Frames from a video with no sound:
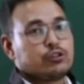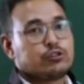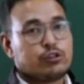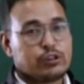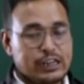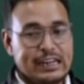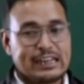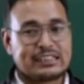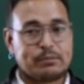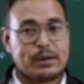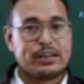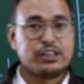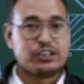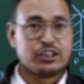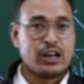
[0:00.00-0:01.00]
or total
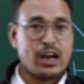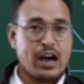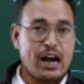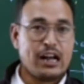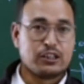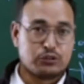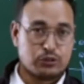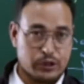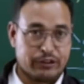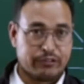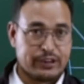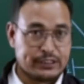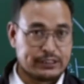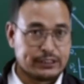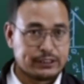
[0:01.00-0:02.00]
expenditure also
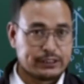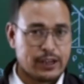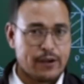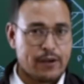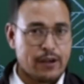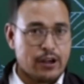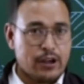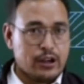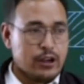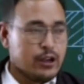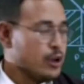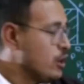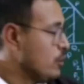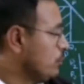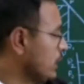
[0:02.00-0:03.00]
increases.
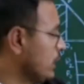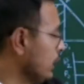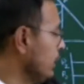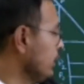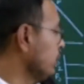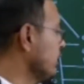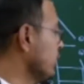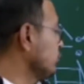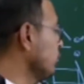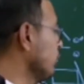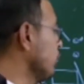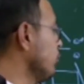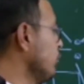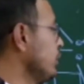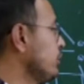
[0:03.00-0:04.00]
But in case
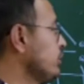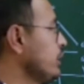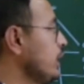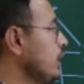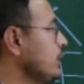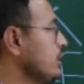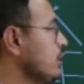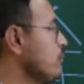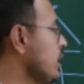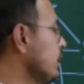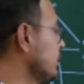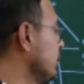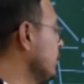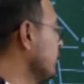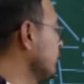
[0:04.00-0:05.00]
of unitary
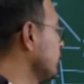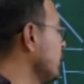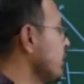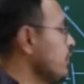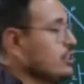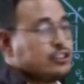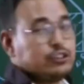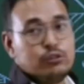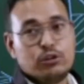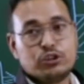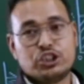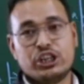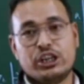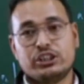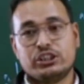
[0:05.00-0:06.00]
demand curve, there is
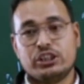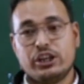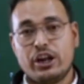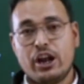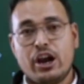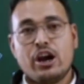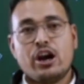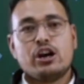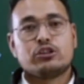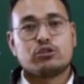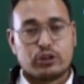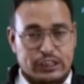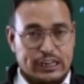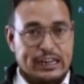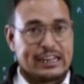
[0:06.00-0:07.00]
no change in
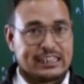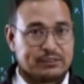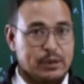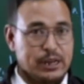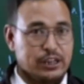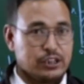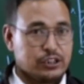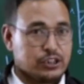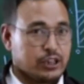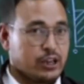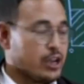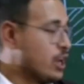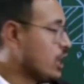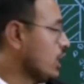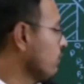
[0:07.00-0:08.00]
total
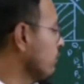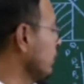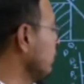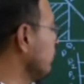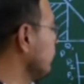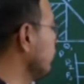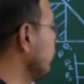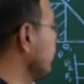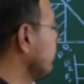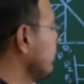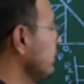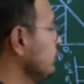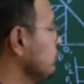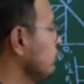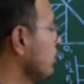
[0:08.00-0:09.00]
expenditure. Even if you
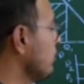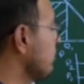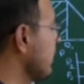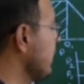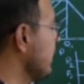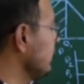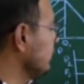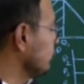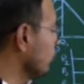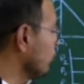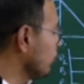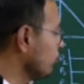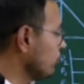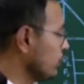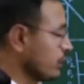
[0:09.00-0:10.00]
increase your price
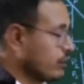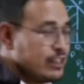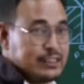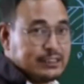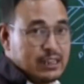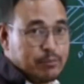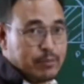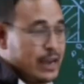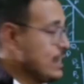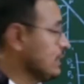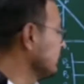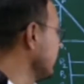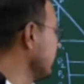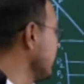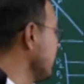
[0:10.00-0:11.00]
or you decrease the
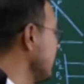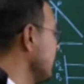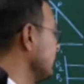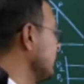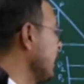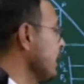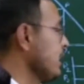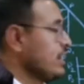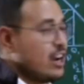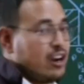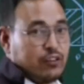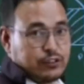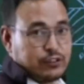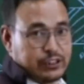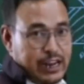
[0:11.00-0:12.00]
price, the
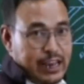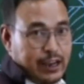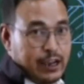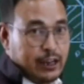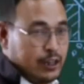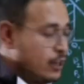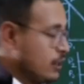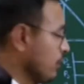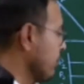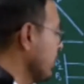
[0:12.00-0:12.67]
area of triangle,